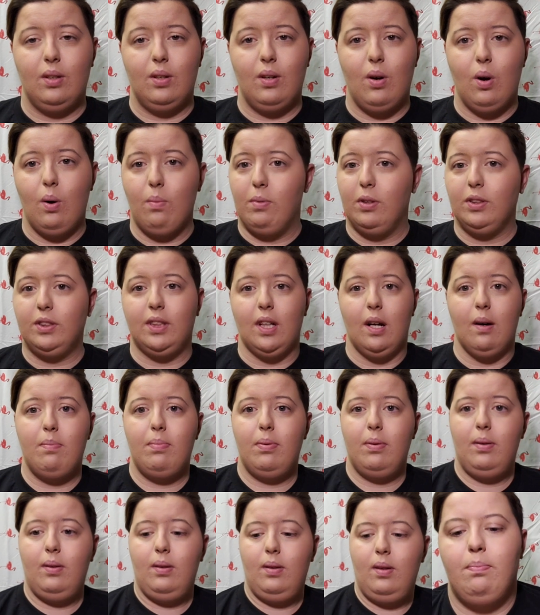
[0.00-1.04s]
almost up,
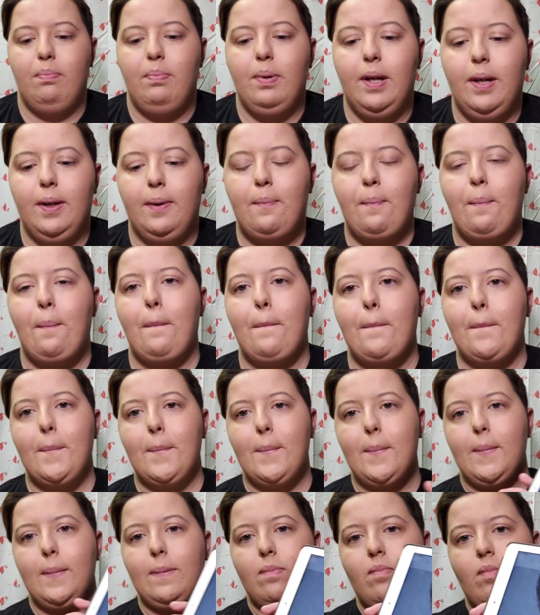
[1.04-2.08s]
but
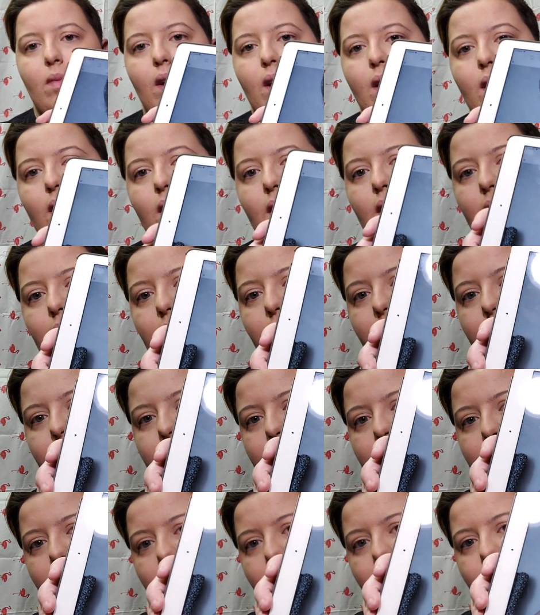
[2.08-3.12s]
you can
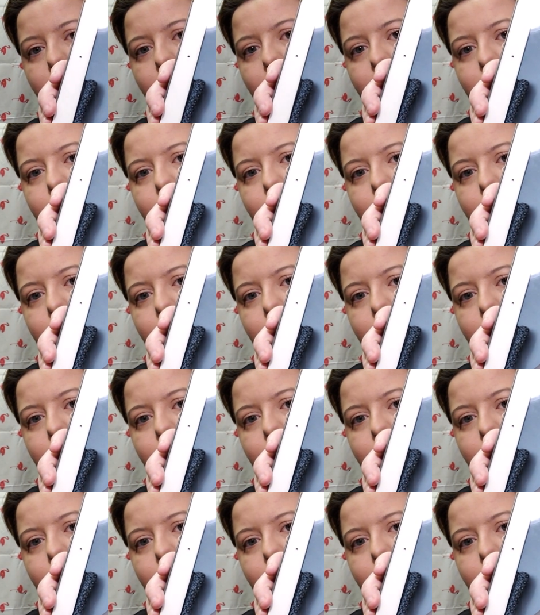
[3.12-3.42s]
see